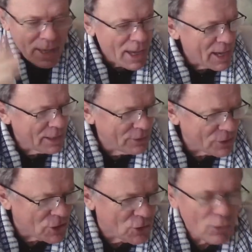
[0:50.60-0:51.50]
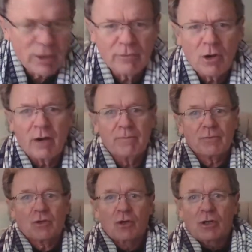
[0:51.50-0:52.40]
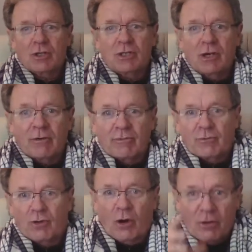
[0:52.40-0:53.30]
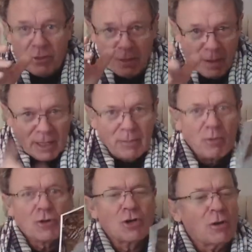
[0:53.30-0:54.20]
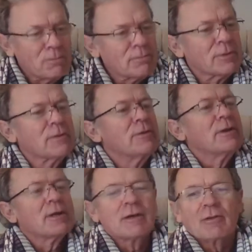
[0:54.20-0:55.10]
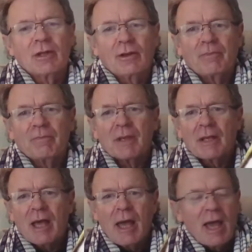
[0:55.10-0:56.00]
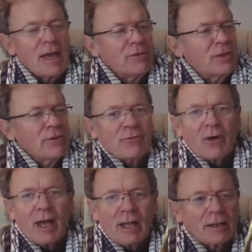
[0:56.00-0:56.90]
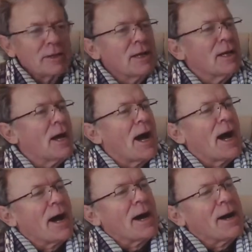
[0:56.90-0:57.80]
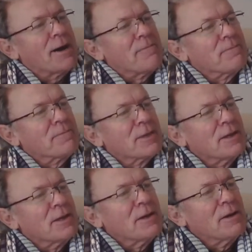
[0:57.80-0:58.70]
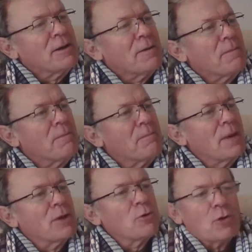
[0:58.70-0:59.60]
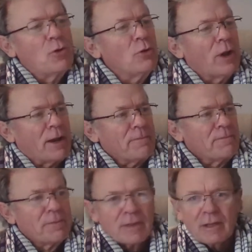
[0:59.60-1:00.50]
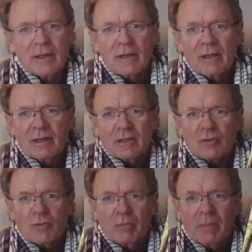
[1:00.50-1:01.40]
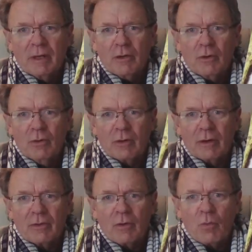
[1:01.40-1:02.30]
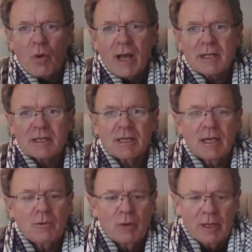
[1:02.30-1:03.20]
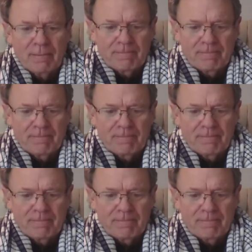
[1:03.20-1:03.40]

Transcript: And the story I've got, courtesy of Dorothy Butler Bookshop, give a little ad there for Helen. Um, Manukura. It's called Manukura, the white kiwi.